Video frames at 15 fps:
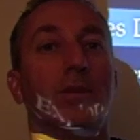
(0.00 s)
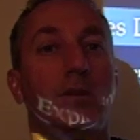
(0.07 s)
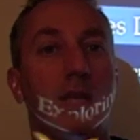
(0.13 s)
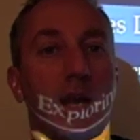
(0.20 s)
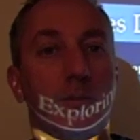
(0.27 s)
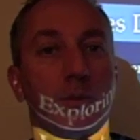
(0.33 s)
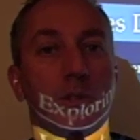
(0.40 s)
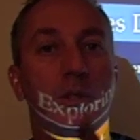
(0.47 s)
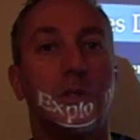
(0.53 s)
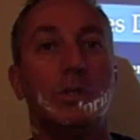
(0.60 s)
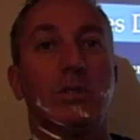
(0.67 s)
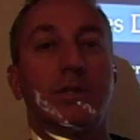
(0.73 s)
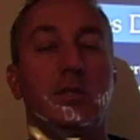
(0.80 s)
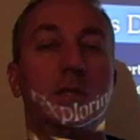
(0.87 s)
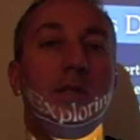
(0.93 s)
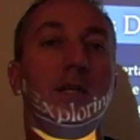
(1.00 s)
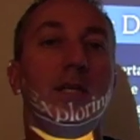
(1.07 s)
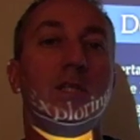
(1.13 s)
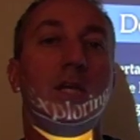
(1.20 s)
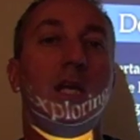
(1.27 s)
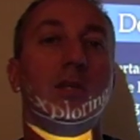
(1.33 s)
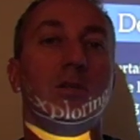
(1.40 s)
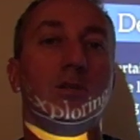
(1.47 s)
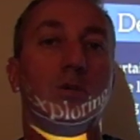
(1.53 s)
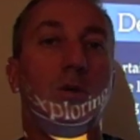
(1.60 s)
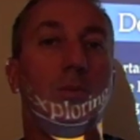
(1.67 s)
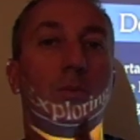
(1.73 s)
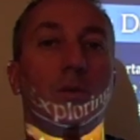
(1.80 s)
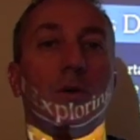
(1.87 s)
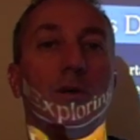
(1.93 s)
temperature and salinity changes are
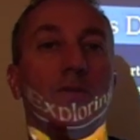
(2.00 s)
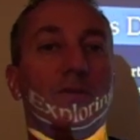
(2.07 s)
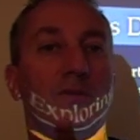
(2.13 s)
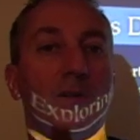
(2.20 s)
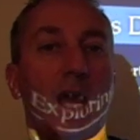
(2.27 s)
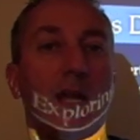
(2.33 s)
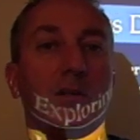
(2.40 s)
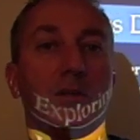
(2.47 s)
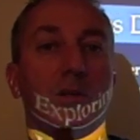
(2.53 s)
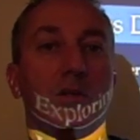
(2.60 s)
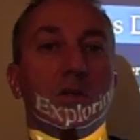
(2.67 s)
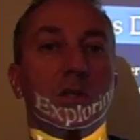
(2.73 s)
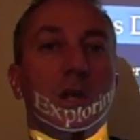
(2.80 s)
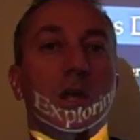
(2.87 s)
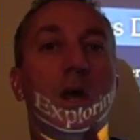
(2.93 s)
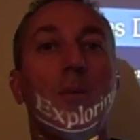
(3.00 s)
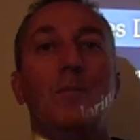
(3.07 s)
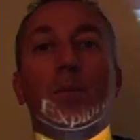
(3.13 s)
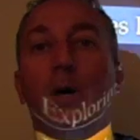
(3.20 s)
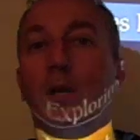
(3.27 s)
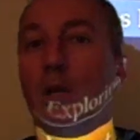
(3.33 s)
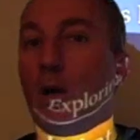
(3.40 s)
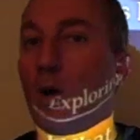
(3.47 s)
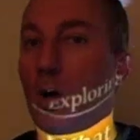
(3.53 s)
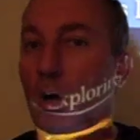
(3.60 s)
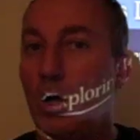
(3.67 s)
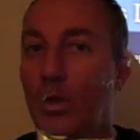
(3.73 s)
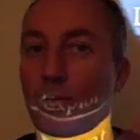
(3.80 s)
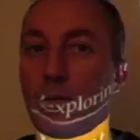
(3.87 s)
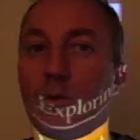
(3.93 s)
important factors, but
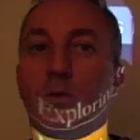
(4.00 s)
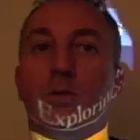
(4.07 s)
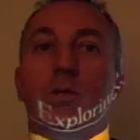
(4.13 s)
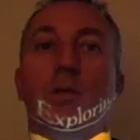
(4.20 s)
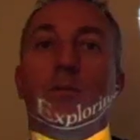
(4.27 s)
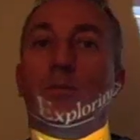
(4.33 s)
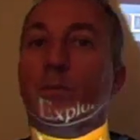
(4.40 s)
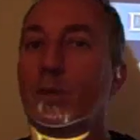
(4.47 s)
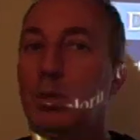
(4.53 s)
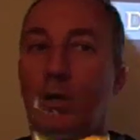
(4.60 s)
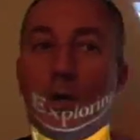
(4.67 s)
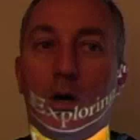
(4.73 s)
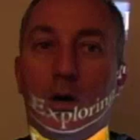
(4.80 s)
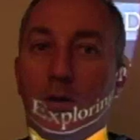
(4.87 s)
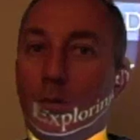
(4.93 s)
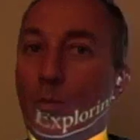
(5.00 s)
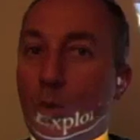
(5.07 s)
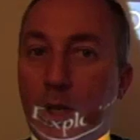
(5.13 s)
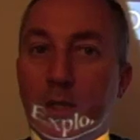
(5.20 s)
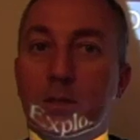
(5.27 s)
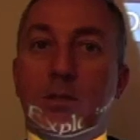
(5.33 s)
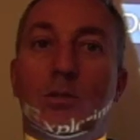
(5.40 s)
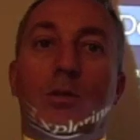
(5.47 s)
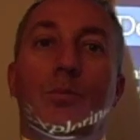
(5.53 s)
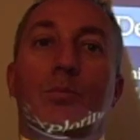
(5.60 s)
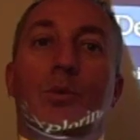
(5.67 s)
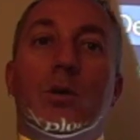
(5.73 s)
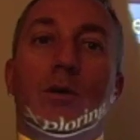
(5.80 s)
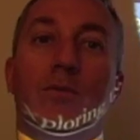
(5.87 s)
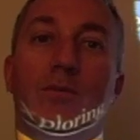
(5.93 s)
all those Winds are
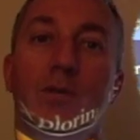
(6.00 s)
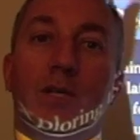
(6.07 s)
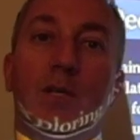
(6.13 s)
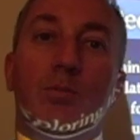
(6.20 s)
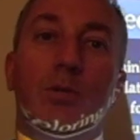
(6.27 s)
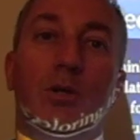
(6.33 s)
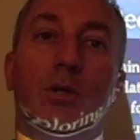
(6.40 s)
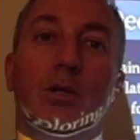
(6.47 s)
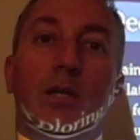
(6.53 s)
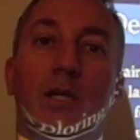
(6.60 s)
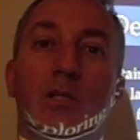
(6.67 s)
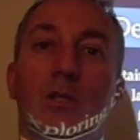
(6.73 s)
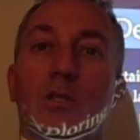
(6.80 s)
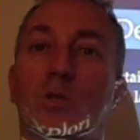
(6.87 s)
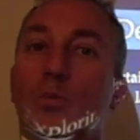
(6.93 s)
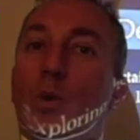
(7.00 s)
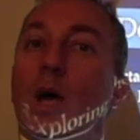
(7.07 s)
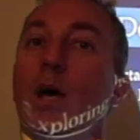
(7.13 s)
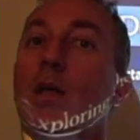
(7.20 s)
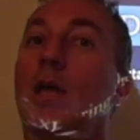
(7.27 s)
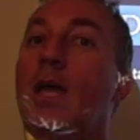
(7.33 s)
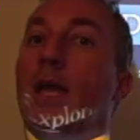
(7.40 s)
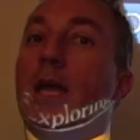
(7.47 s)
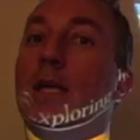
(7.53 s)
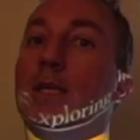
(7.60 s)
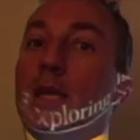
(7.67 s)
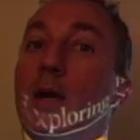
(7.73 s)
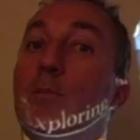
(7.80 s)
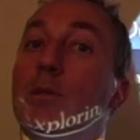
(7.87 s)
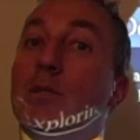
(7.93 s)
important for deep circulation as well, and
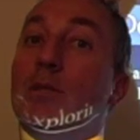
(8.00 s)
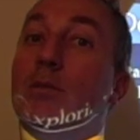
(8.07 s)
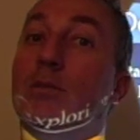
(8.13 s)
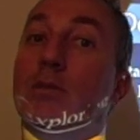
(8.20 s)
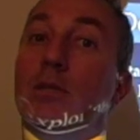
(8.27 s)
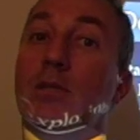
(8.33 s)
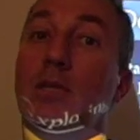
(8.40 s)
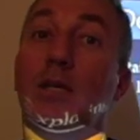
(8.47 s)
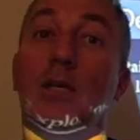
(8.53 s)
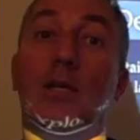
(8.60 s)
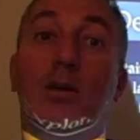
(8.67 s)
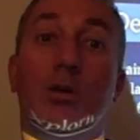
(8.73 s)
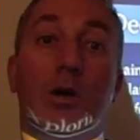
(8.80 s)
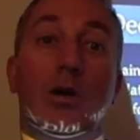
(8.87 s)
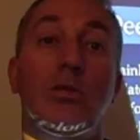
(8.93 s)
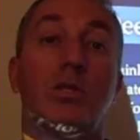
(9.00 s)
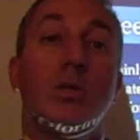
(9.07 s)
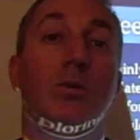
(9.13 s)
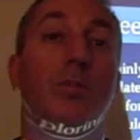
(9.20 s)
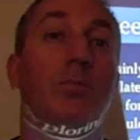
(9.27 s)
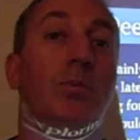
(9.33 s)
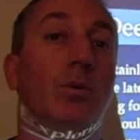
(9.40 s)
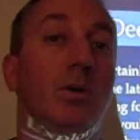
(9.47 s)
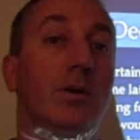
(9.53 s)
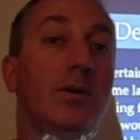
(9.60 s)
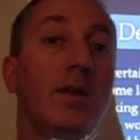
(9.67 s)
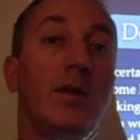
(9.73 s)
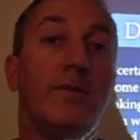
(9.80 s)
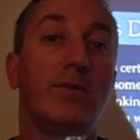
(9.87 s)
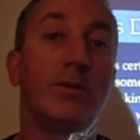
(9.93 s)
temperature and salinity are also
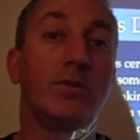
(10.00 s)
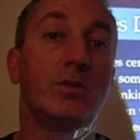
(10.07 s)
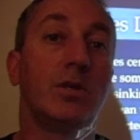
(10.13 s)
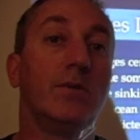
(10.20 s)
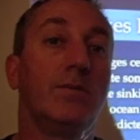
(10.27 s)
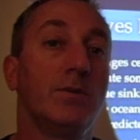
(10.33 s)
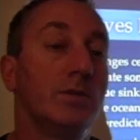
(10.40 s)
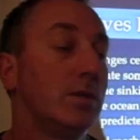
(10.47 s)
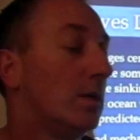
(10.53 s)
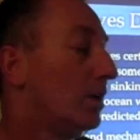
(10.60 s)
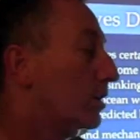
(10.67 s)
important for surface